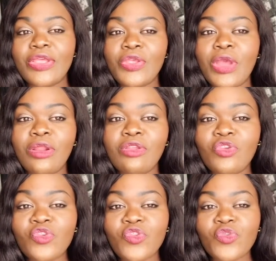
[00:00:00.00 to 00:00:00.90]
you are not
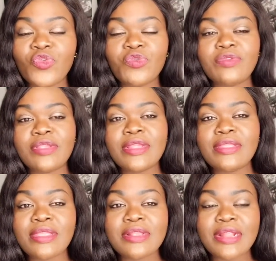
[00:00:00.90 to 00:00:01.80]
used to seeing
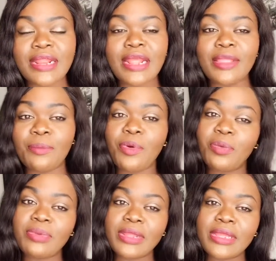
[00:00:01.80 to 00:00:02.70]
things like that in
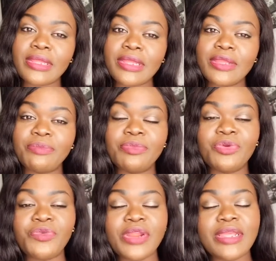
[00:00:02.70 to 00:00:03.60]
public, be
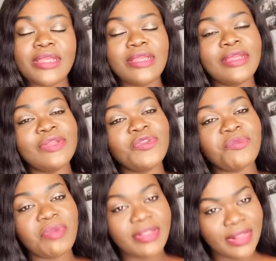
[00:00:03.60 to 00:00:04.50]
ready to
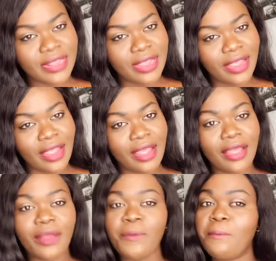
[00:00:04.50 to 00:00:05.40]
meet it here.
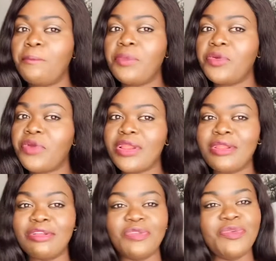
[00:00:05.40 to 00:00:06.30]
You really
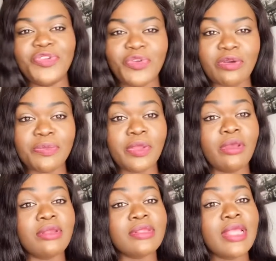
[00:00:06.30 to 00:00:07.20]
not to be shocked because